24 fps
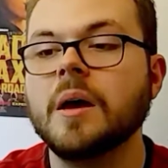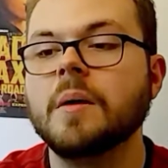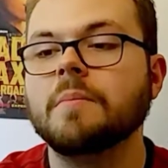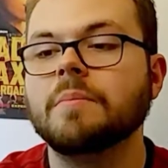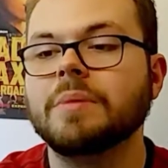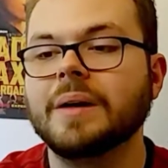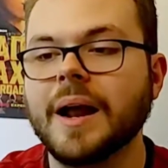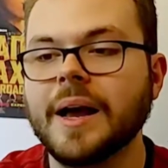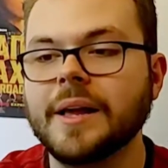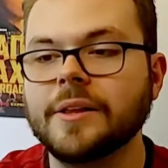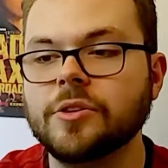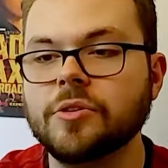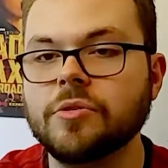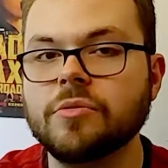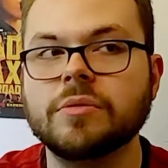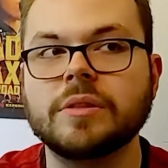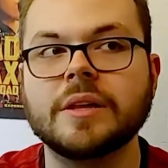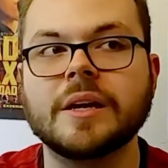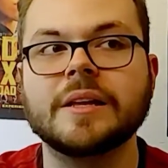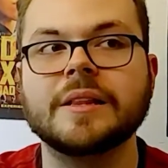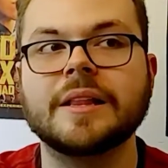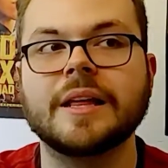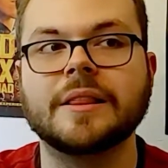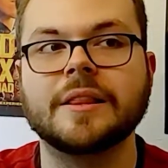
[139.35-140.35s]
But I do
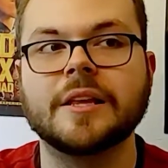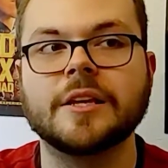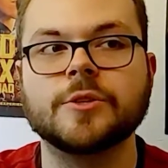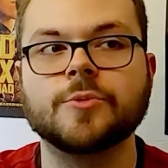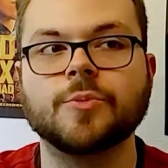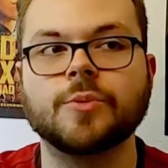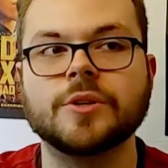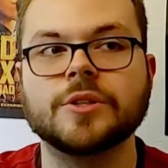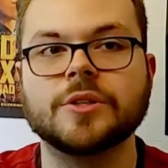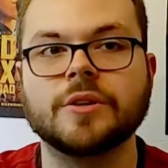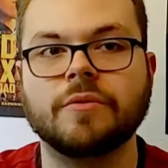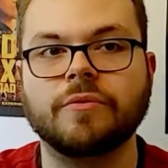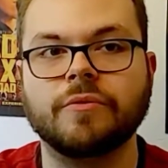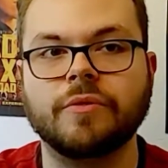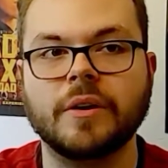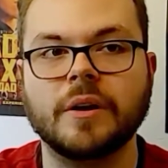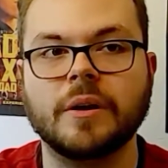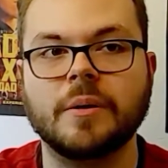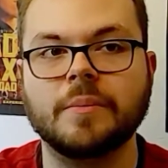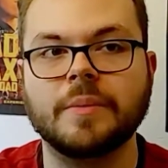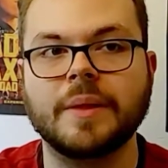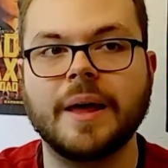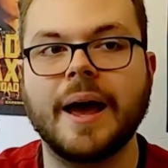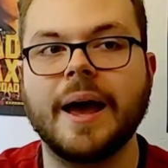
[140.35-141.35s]
think that this was a
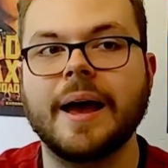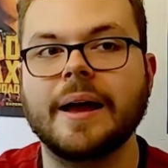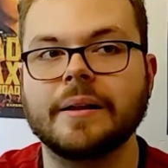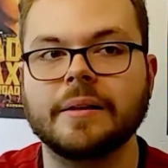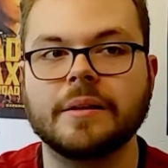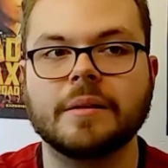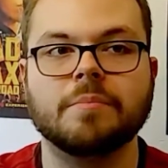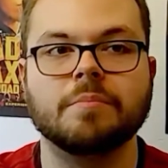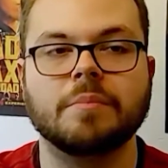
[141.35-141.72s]
film that,